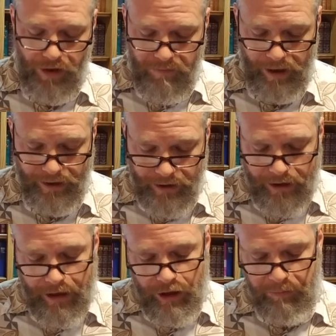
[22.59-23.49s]
But
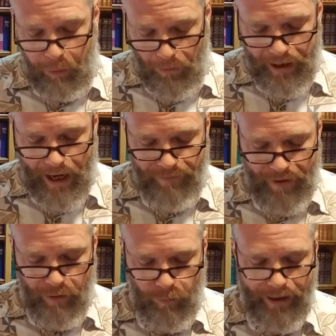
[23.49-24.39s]
to point out
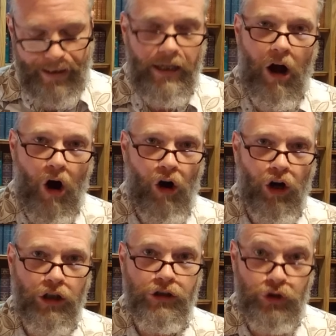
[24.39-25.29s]
that we
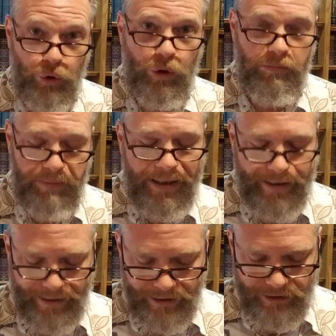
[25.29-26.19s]
are dual
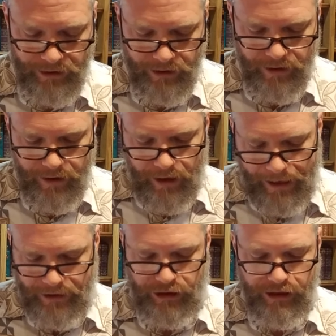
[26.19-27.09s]
beings,
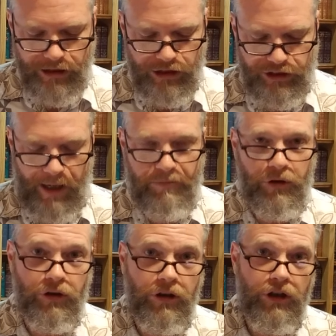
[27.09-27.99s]
in Genesis
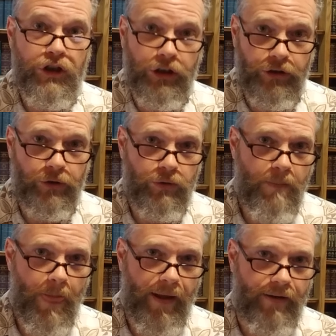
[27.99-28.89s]
chapter 2
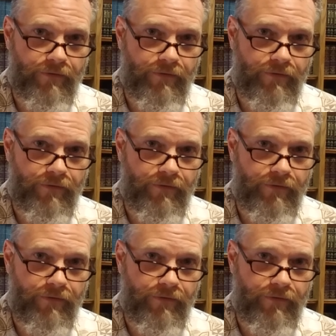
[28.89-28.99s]
and